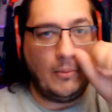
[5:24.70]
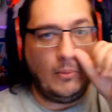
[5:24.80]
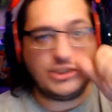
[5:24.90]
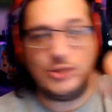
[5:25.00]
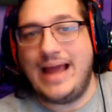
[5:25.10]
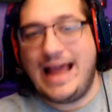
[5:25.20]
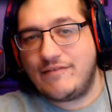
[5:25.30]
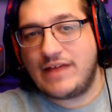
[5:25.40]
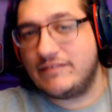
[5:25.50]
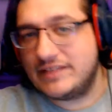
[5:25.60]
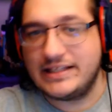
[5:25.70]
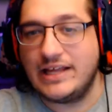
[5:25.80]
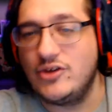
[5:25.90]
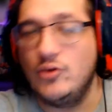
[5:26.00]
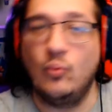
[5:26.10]
Once you have
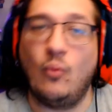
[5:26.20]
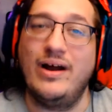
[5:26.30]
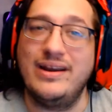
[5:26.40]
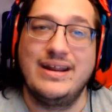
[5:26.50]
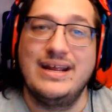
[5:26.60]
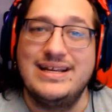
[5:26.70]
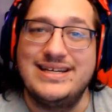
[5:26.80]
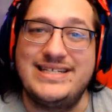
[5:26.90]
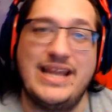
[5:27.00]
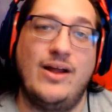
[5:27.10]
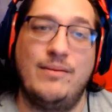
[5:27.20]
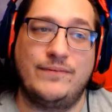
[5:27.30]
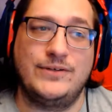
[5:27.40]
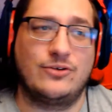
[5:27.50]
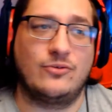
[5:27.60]
everything you want set up
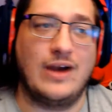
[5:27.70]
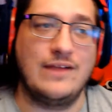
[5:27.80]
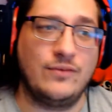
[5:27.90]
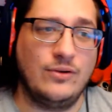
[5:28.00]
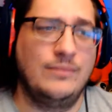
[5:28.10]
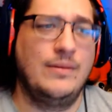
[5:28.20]
for your rifle,